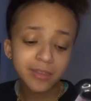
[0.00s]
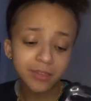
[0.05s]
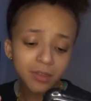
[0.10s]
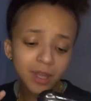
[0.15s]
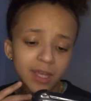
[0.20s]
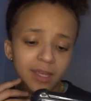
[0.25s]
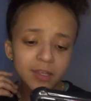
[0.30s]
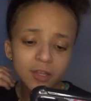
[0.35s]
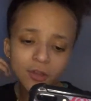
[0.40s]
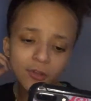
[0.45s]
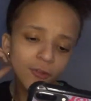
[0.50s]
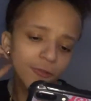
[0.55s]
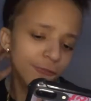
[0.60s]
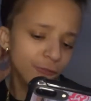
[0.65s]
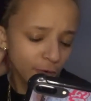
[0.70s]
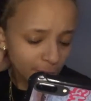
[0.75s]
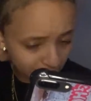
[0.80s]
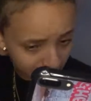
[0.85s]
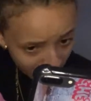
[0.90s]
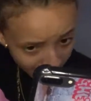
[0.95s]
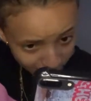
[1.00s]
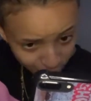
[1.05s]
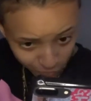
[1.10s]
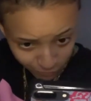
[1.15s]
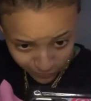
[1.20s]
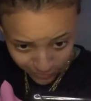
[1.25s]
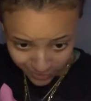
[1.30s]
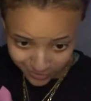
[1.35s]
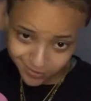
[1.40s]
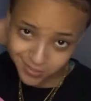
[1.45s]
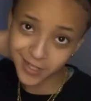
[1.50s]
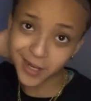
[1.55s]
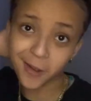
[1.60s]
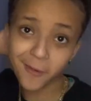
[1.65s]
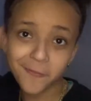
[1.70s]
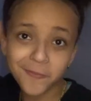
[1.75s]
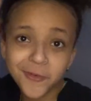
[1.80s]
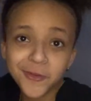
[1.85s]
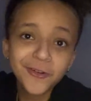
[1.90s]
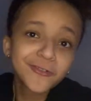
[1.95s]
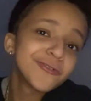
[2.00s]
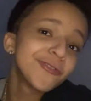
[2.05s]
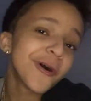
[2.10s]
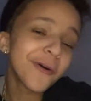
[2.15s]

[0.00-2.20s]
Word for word: Thank you, you feel me? I don't really think I'm beautiful.